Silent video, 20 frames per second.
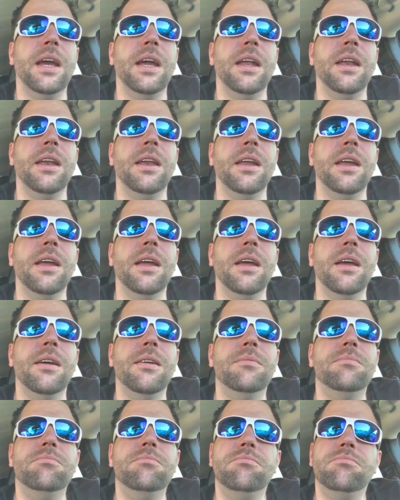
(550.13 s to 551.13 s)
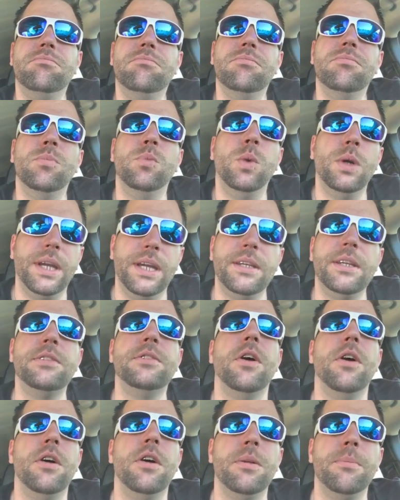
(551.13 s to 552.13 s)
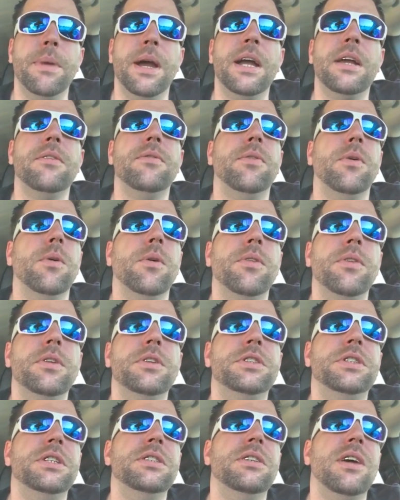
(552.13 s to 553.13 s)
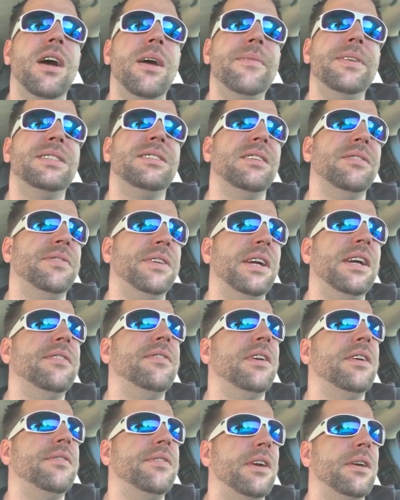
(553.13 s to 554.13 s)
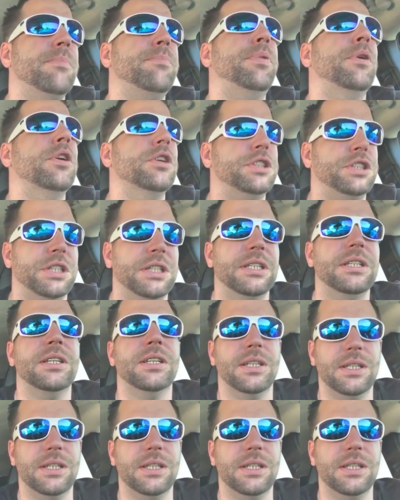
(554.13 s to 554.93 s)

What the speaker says: And we get to talking back and forth, and she's obviously very, very, very pushy,